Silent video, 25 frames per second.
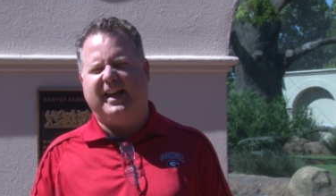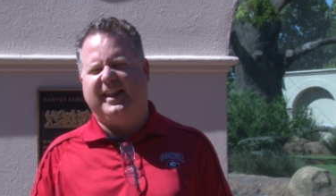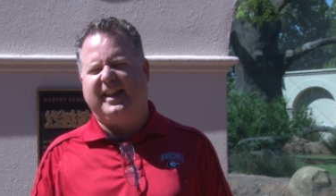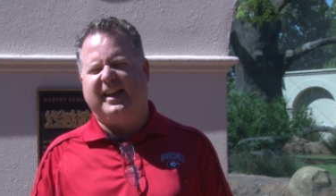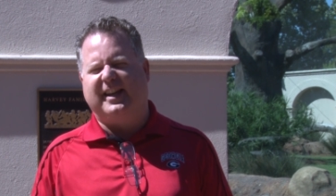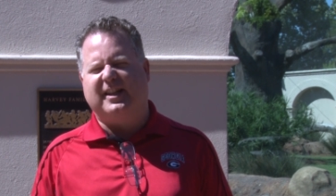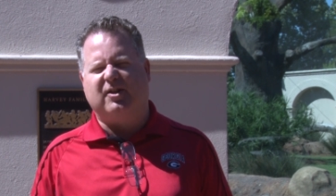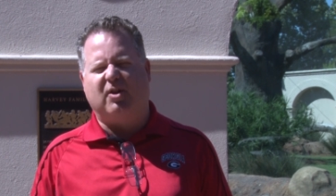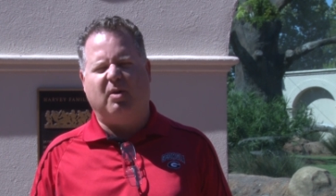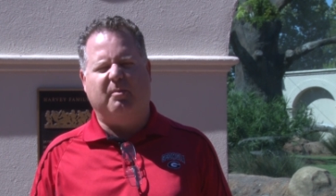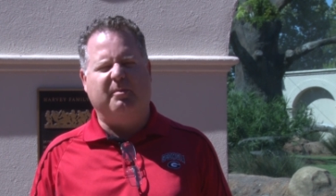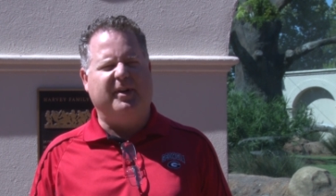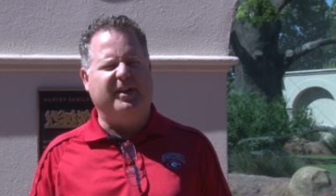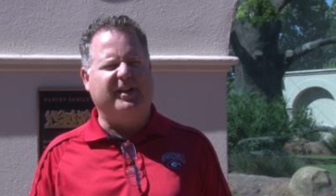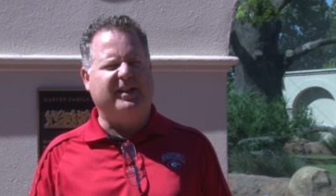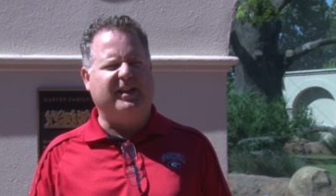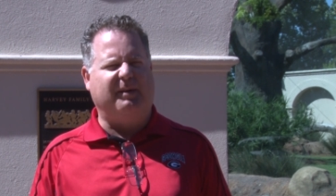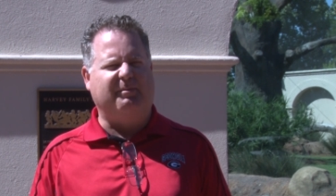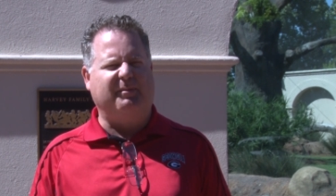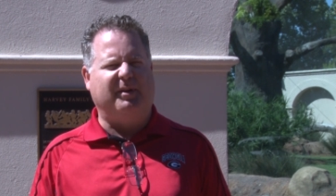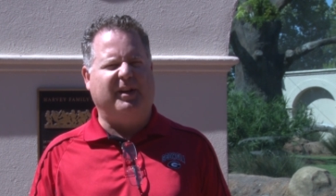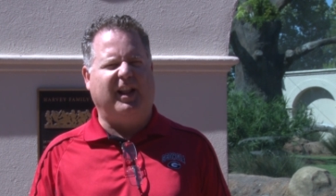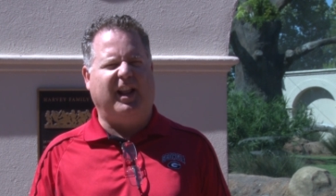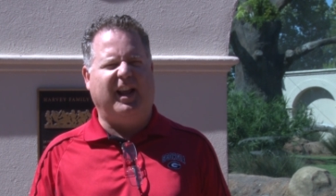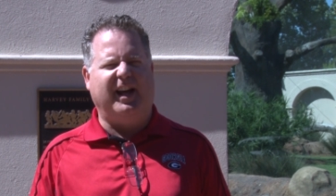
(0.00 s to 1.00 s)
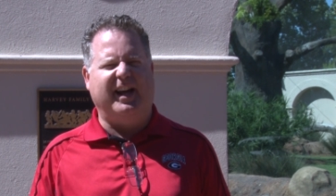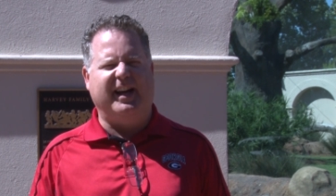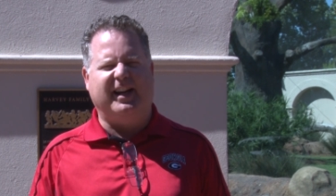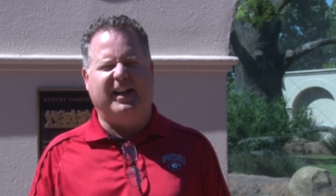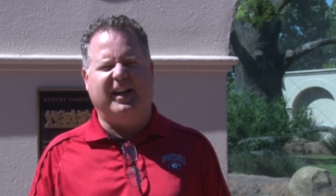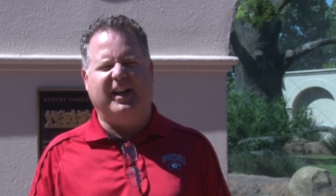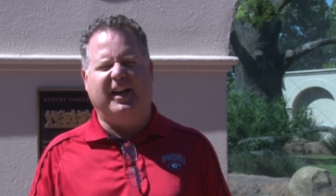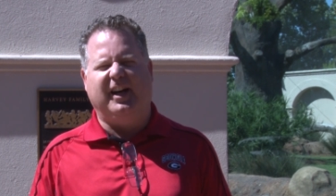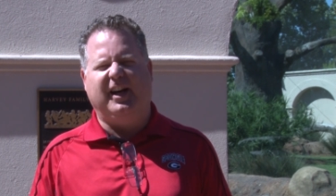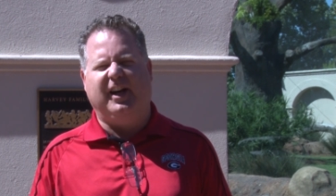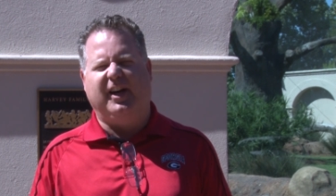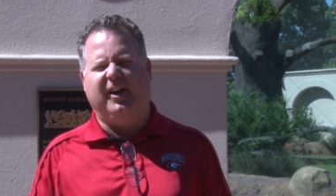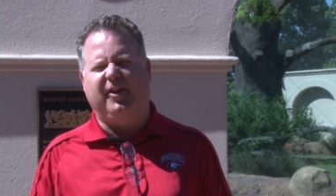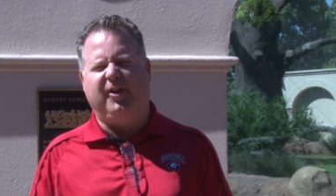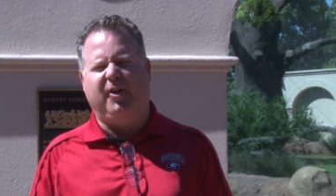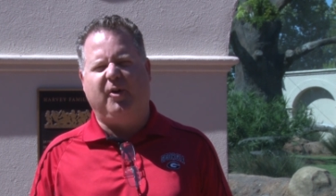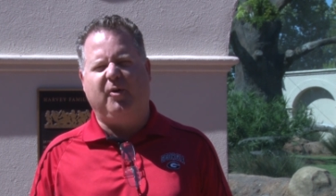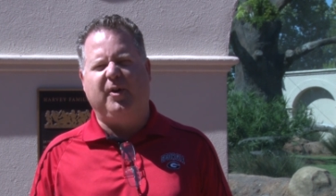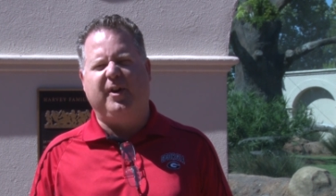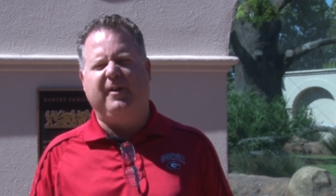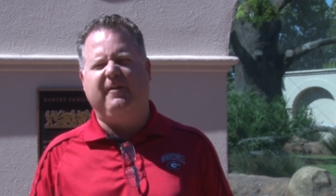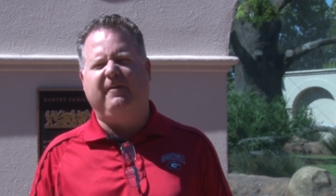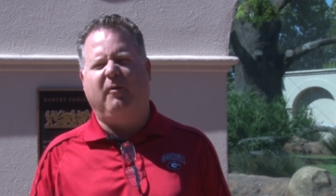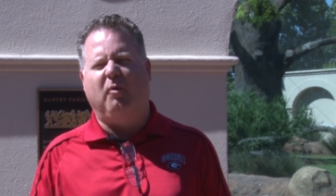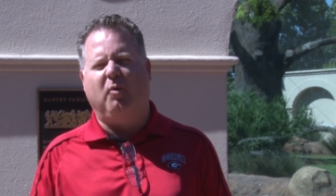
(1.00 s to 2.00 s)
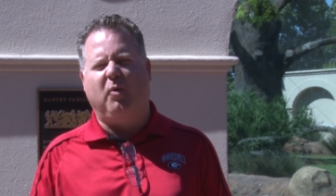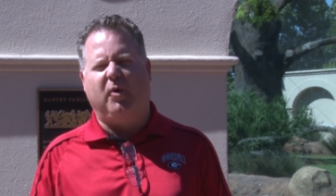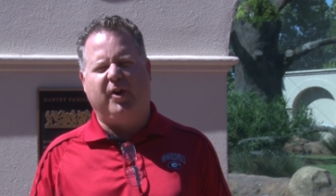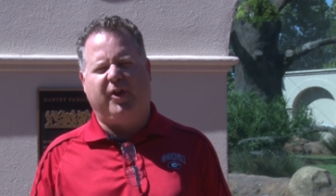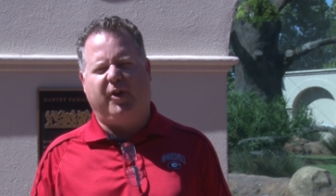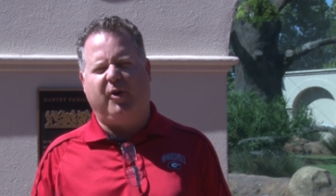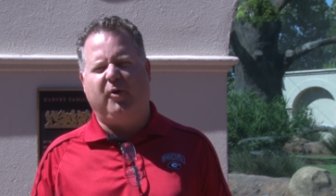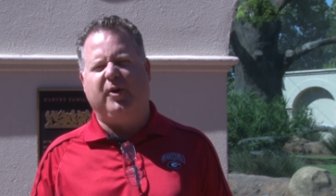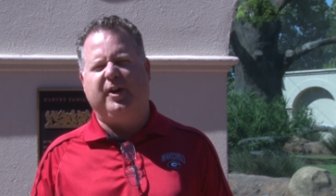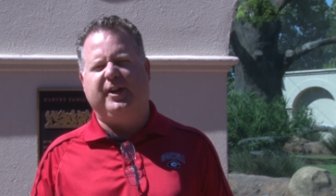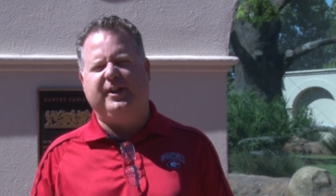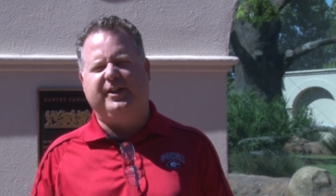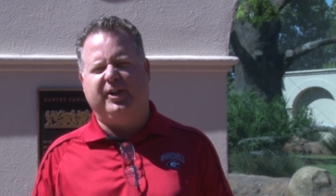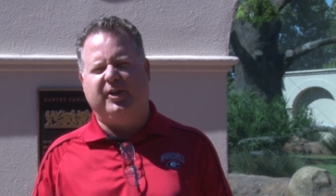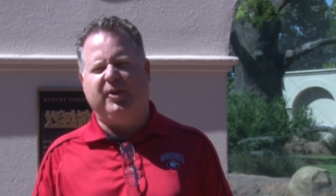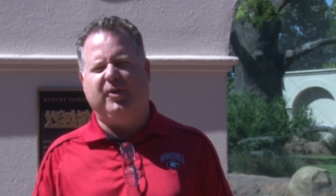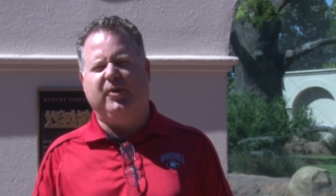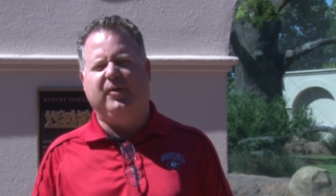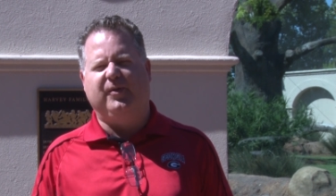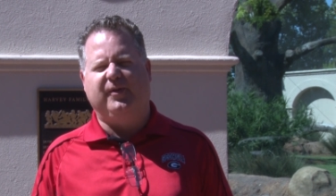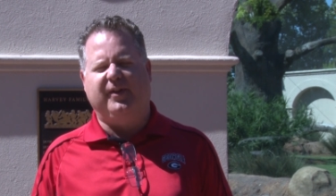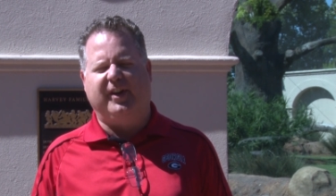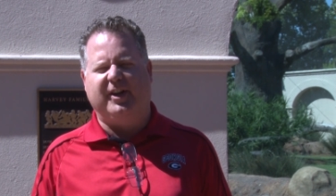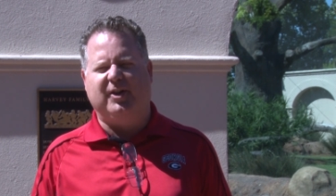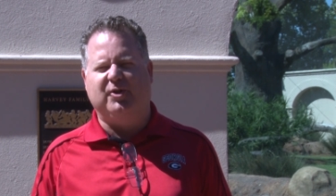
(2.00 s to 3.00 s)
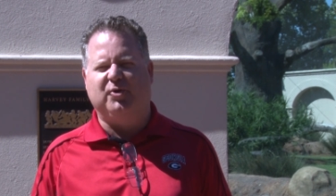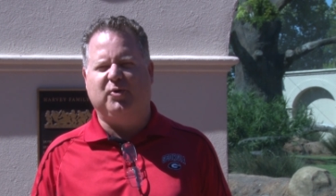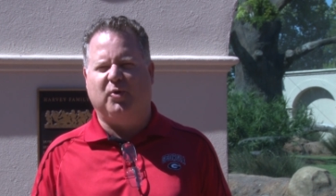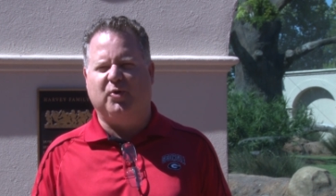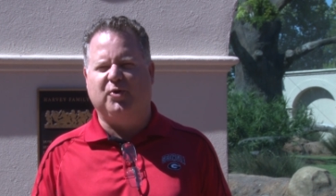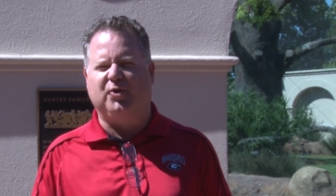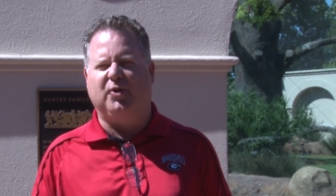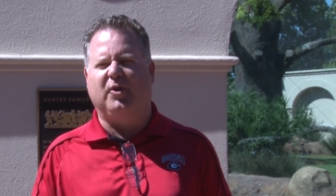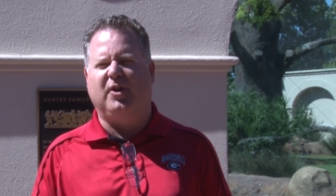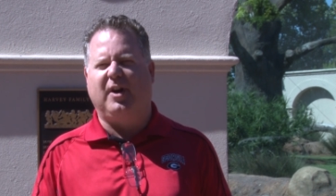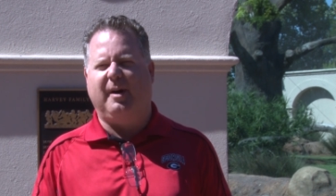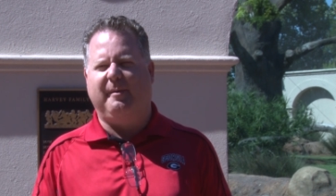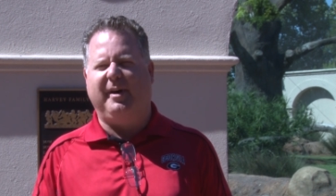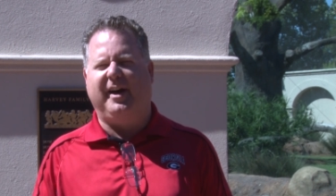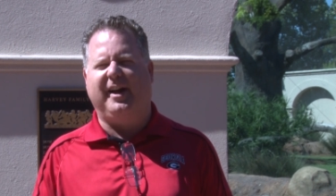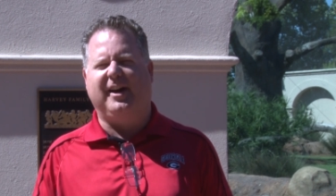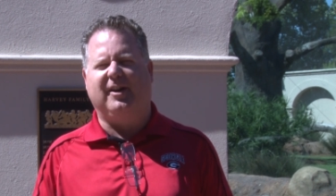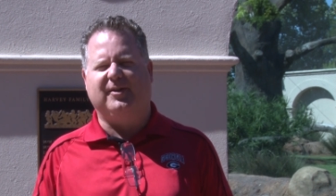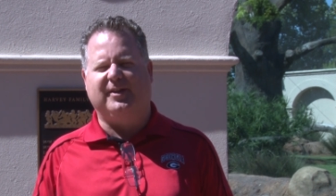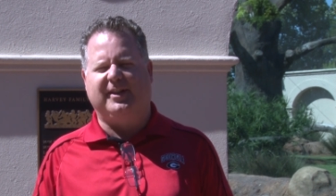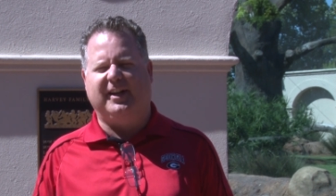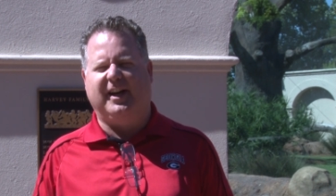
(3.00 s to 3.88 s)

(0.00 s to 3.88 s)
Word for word: I think it's going to be something like uh, 34, 32. I think Georgia will come out on